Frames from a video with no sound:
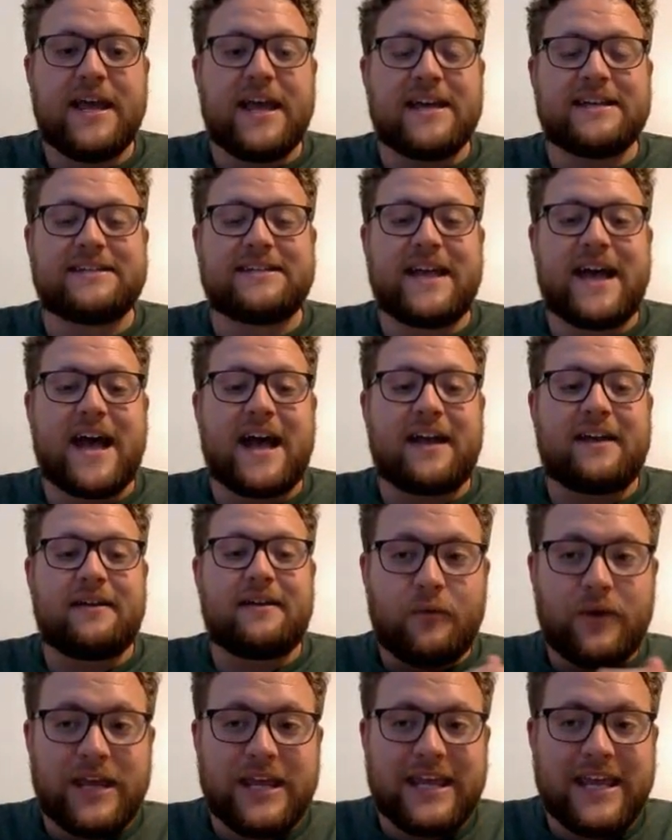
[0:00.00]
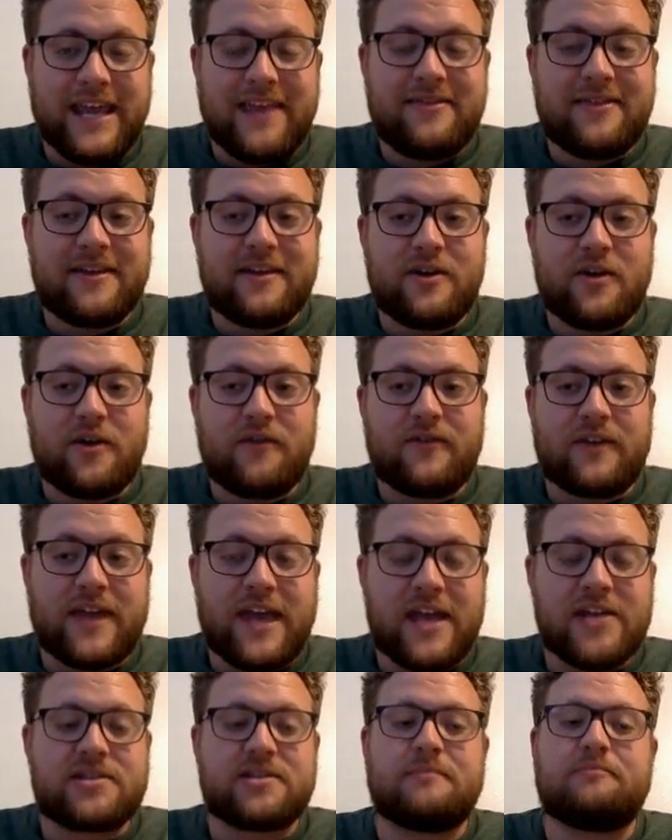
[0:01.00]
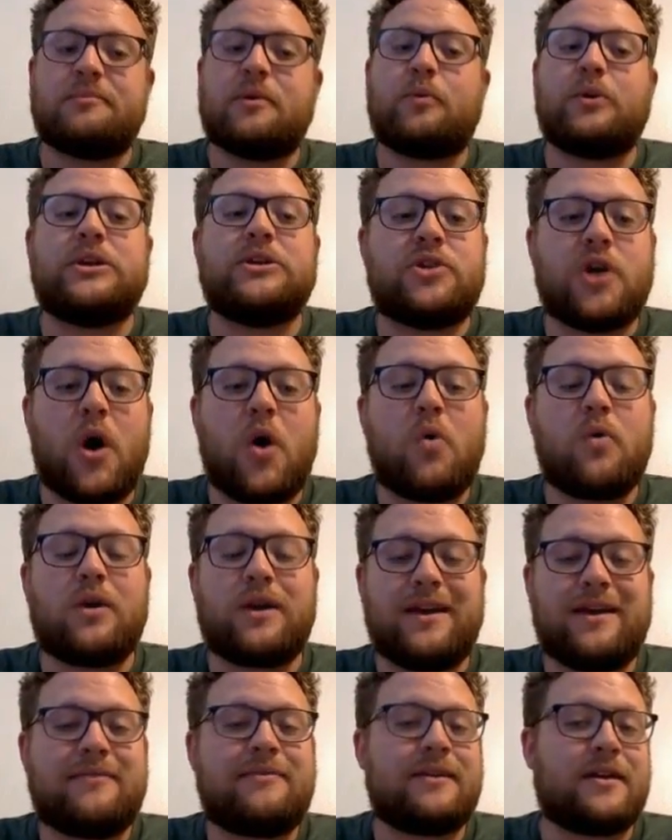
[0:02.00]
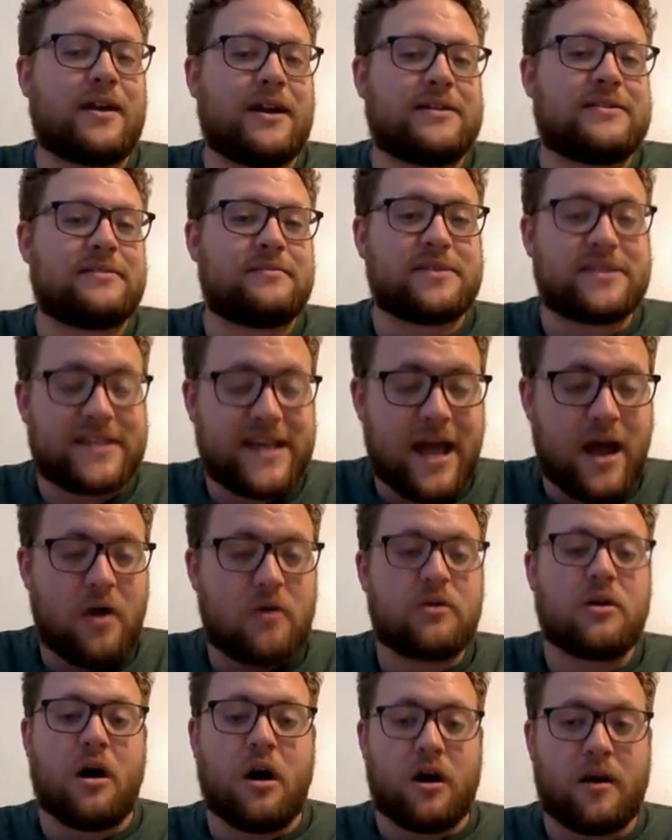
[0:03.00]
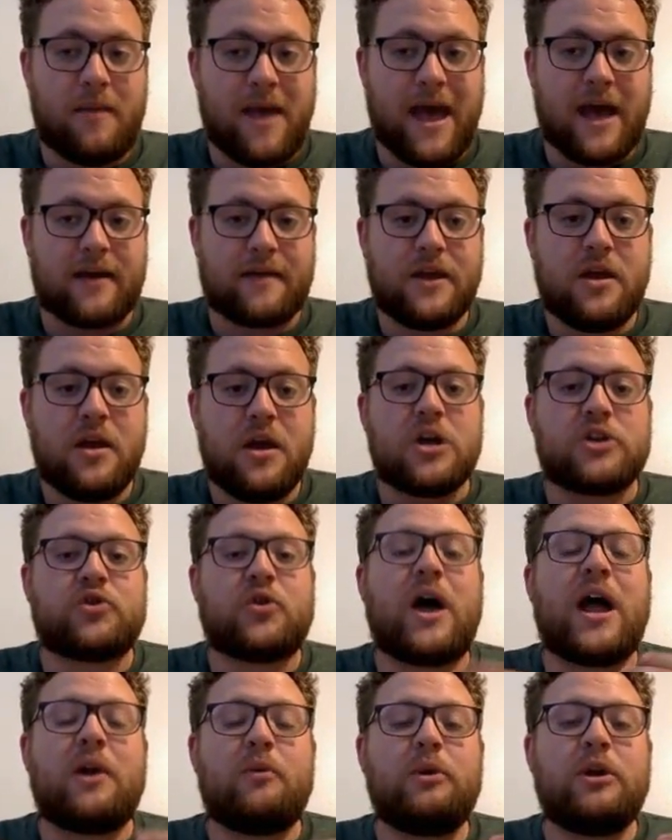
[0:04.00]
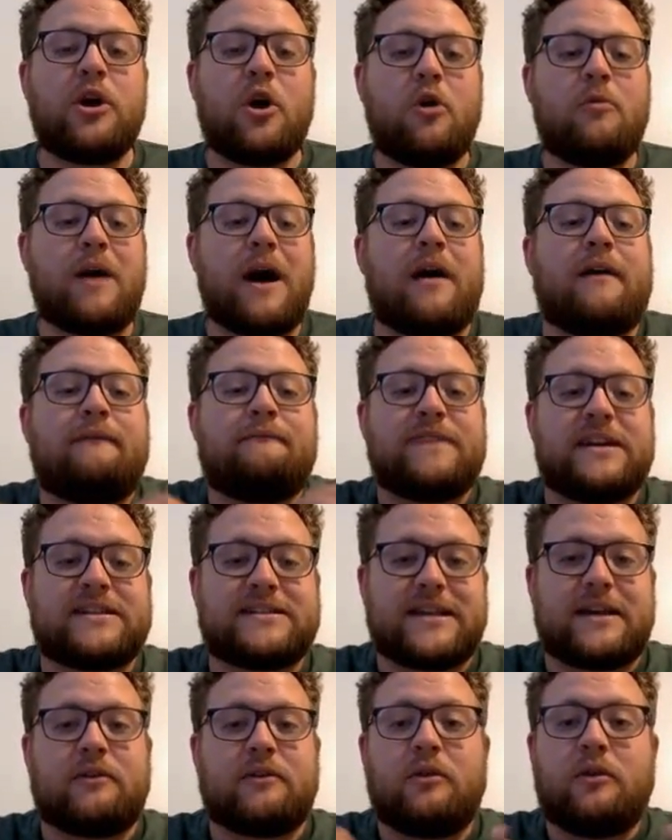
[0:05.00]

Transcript: is that we get the notification, but we don't get the custom sound on a Mac. So how do we go about and fix that? Well,